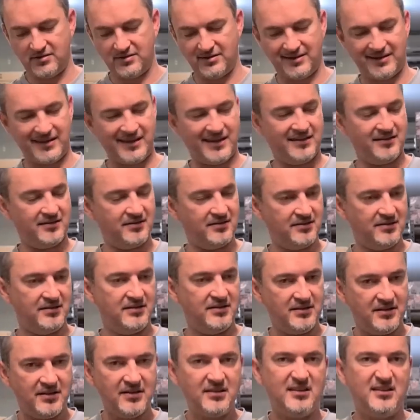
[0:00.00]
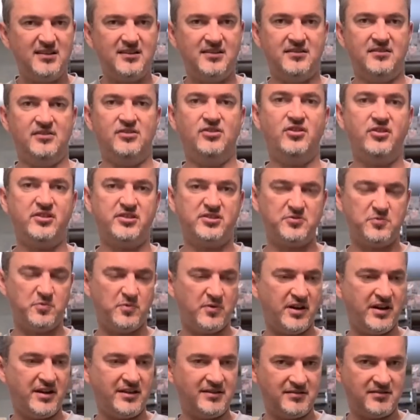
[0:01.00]
Again, nice
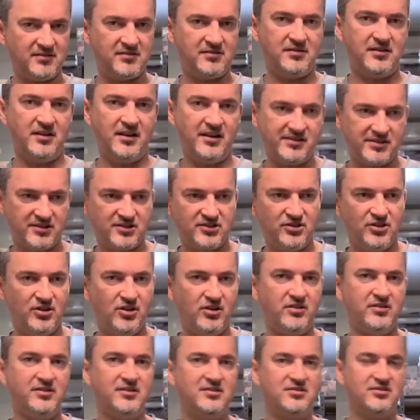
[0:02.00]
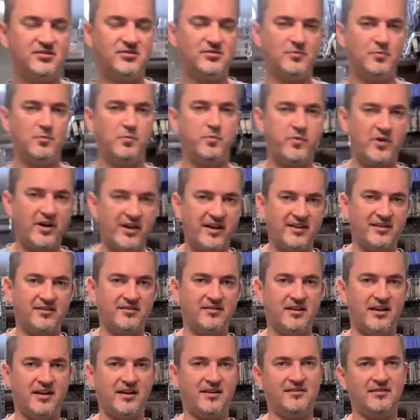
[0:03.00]
weight. It's not the sort of weight
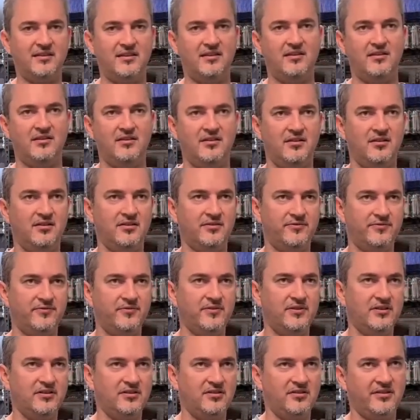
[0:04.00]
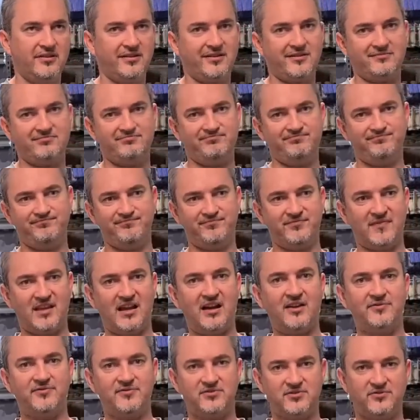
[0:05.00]
that I feel like
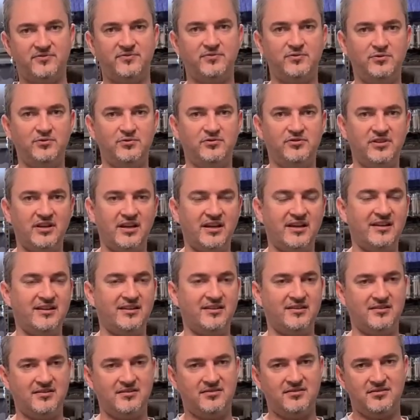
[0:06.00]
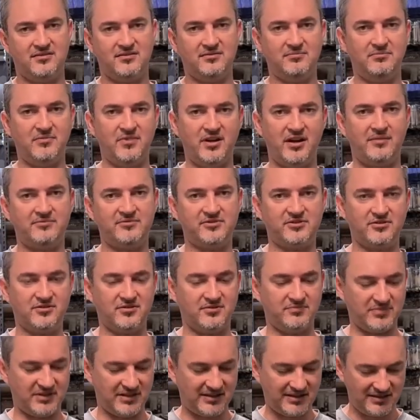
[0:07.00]
after a full day my arms are going to
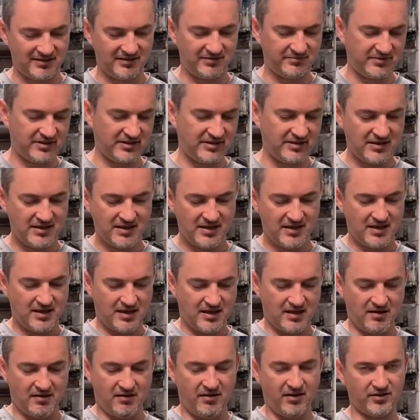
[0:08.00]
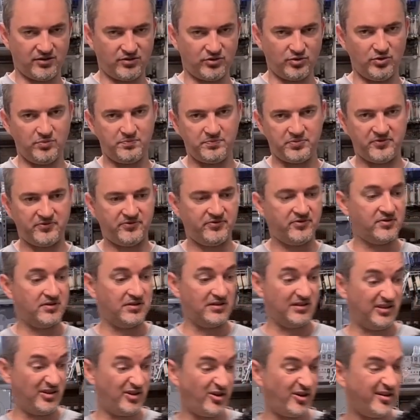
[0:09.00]
be killing me. I do prefer
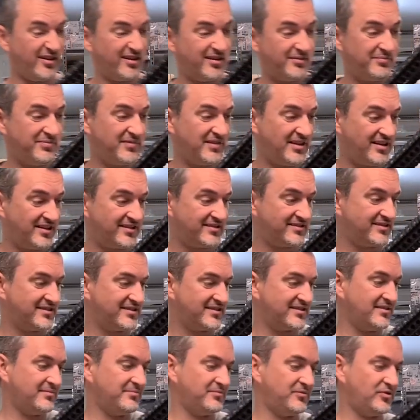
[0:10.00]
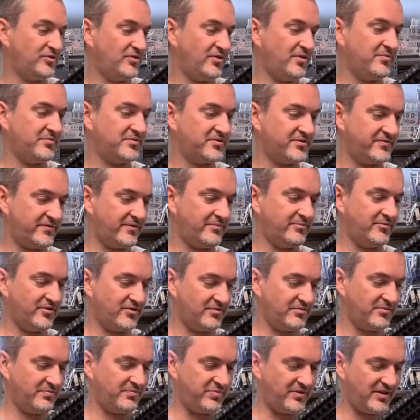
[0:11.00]
a lighter blaster sometimes if I'm
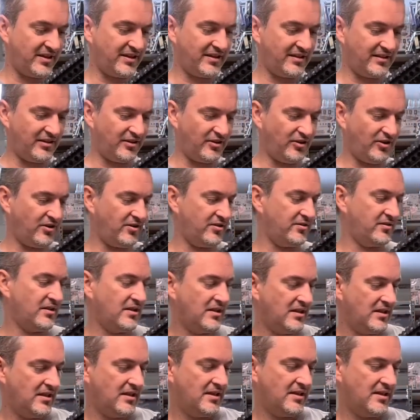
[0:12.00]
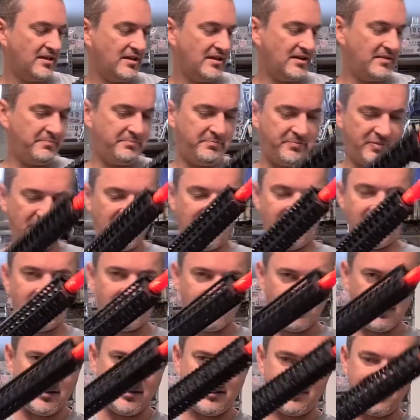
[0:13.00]
going to be playing a lot, but
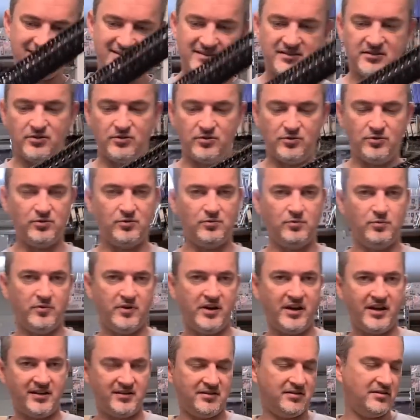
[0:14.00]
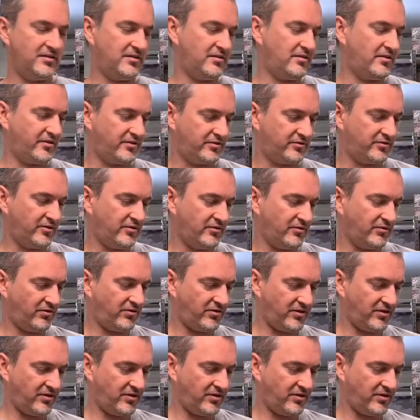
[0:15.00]
it is a good weight and I don't